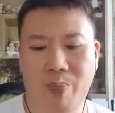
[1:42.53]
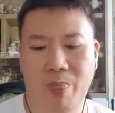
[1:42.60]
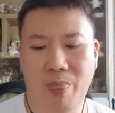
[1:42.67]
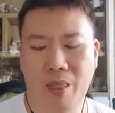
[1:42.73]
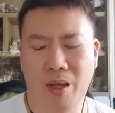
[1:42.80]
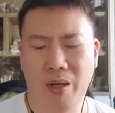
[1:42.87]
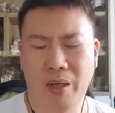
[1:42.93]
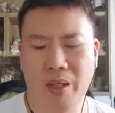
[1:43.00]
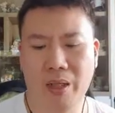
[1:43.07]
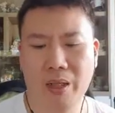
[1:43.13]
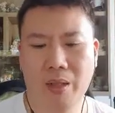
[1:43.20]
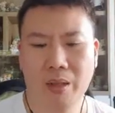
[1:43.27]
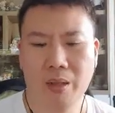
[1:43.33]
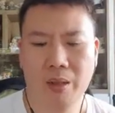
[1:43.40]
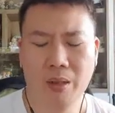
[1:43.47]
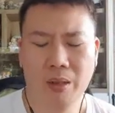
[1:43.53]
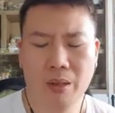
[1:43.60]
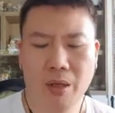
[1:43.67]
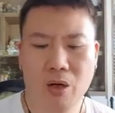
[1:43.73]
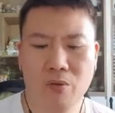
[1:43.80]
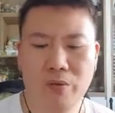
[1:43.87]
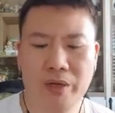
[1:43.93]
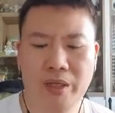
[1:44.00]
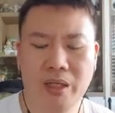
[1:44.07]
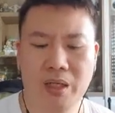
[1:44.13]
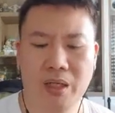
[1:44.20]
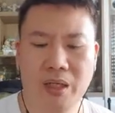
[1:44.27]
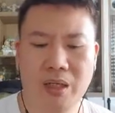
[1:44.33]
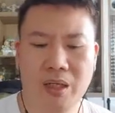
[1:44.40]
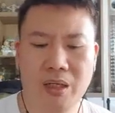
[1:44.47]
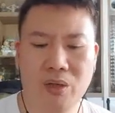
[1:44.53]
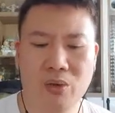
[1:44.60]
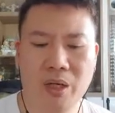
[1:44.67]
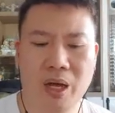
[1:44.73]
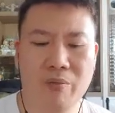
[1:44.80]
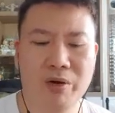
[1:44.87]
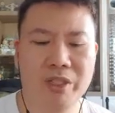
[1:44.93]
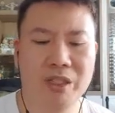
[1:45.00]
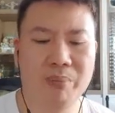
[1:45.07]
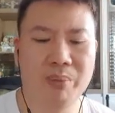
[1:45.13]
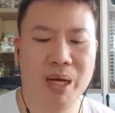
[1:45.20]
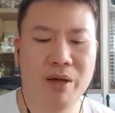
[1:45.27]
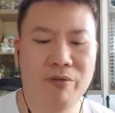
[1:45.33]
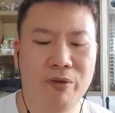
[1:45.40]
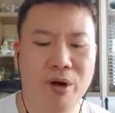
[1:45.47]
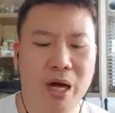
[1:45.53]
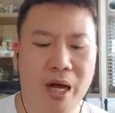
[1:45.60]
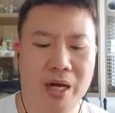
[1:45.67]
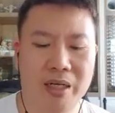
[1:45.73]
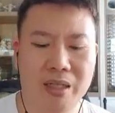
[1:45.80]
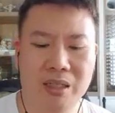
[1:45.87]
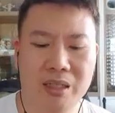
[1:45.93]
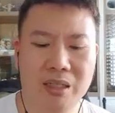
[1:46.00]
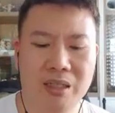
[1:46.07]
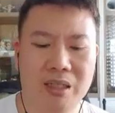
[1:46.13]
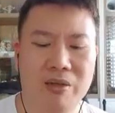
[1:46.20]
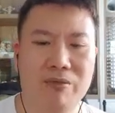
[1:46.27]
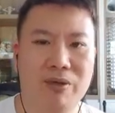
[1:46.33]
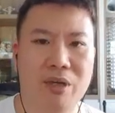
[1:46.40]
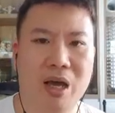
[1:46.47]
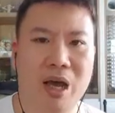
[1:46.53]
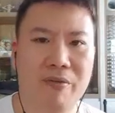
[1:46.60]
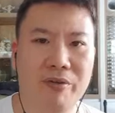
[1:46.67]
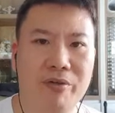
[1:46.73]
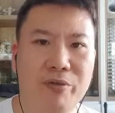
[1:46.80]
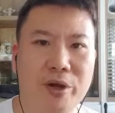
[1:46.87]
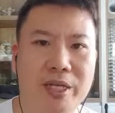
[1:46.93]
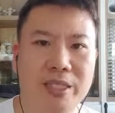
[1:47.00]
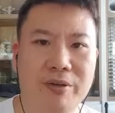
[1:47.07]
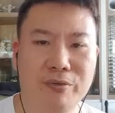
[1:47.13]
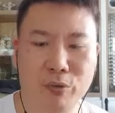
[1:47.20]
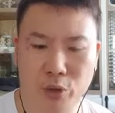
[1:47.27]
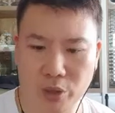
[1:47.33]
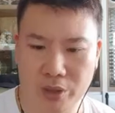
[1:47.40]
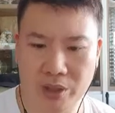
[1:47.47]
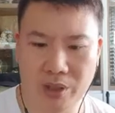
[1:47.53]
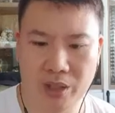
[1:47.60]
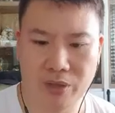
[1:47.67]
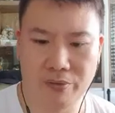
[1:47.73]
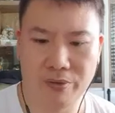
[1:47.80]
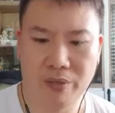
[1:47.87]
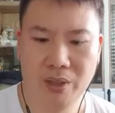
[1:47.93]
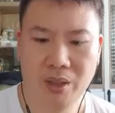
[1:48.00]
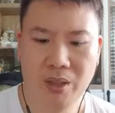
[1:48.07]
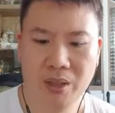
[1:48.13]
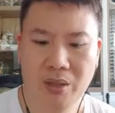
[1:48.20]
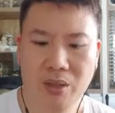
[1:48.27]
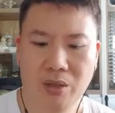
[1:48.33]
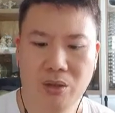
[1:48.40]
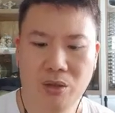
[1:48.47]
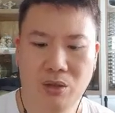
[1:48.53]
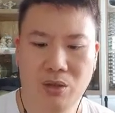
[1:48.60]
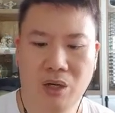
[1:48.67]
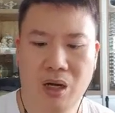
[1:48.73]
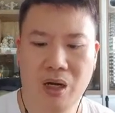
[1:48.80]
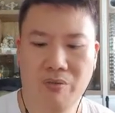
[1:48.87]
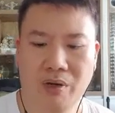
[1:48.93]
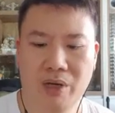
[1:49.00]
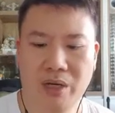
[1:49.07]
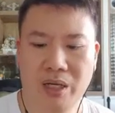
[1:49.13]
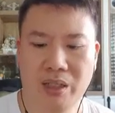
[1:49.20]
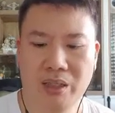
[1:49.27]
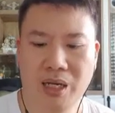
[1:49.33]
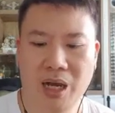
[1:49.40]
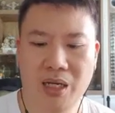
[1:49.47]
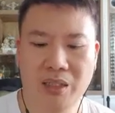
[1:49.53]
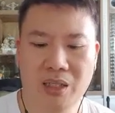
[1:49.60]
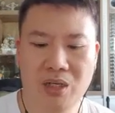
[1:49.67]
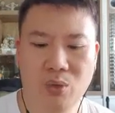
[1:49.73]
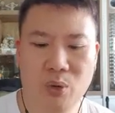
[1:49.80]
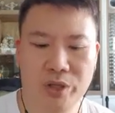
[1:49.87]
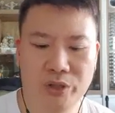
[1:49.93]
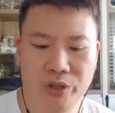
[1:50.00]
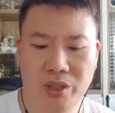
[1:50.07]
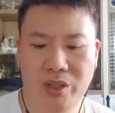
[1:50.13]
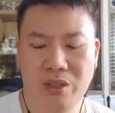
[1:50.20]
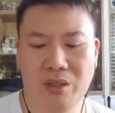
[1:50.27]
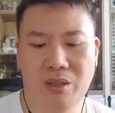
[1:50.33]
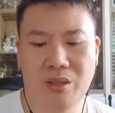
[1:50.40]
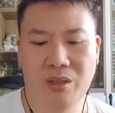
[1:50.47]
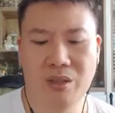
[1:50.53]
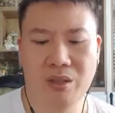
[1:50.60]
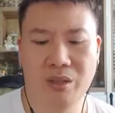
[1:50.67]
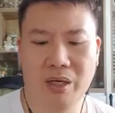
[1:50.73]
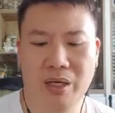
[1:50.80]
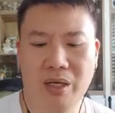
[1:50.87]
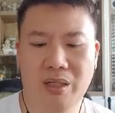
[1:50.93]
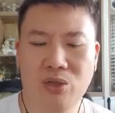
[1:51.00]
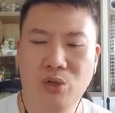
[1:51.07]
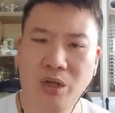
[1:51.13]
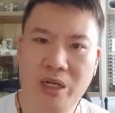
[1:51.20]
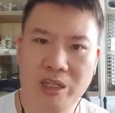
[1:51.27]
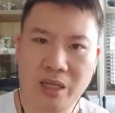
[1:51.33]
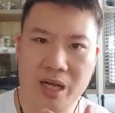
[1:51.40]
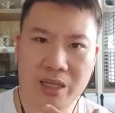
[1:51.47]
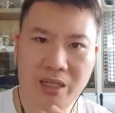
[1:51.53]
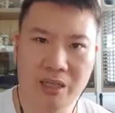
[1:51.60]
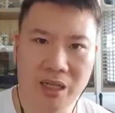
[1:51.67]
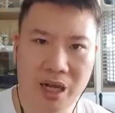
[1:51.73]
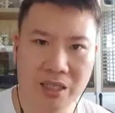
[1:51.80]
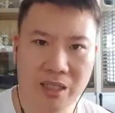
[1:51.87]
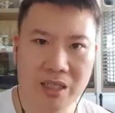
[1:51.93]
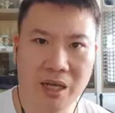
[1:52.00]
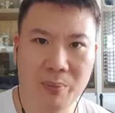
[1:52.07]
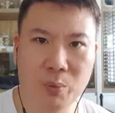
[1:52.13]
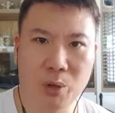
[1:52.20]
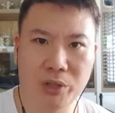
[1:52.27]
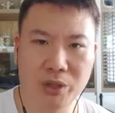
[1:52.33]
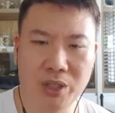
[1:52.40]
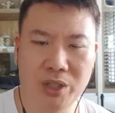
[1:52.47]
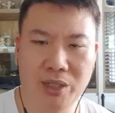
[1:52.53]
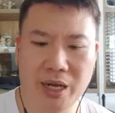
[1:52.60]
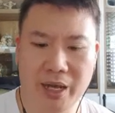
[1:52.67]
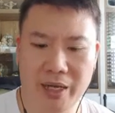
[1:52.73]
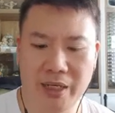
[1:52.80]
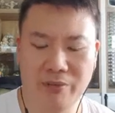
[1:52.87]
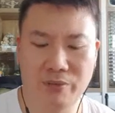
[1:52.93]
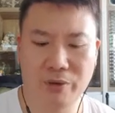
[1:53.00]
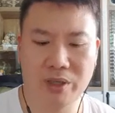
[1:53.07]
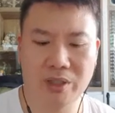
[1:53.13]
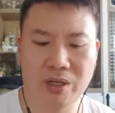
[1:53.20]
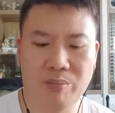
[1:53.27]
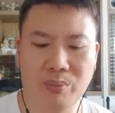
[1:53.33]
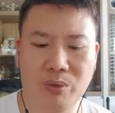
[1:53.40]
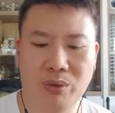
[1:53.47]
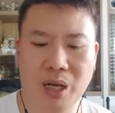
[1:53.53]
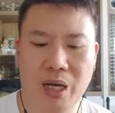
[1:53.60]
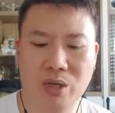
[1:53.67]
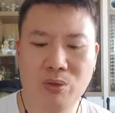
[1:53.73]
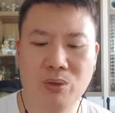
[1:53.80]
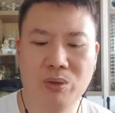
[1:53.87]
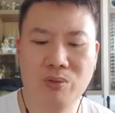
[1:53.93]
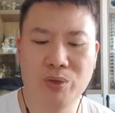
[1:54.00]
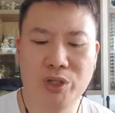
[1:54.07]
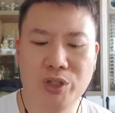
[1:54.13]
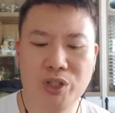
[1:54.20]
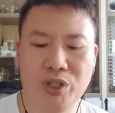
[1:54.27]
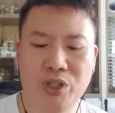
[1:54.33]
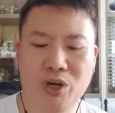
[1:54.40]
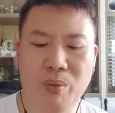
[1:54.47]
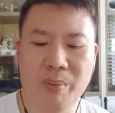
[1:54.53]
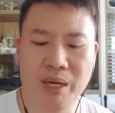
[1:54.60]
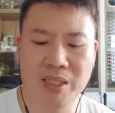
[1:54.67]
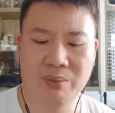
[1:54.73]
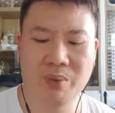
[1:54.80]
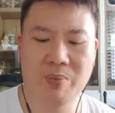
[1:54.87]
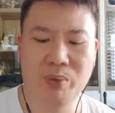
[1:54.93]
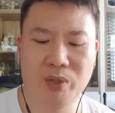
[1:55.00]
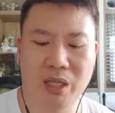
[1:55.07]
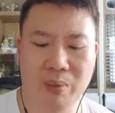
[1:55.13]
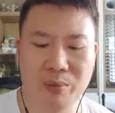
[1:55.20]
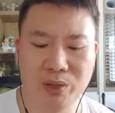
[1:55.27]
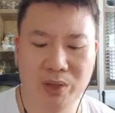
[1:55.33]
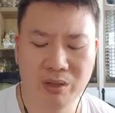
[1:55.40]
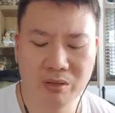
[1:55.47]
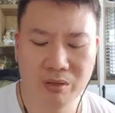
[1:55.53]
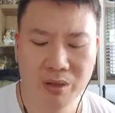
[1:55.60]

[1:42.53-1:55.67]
Okay. Now, over here, you can't raise the bar for others if you haven't raised it for yourself. So, however, you can start asking questions. Okay. So, you can start asking them questions like, for example, are you reaching your maximum potential?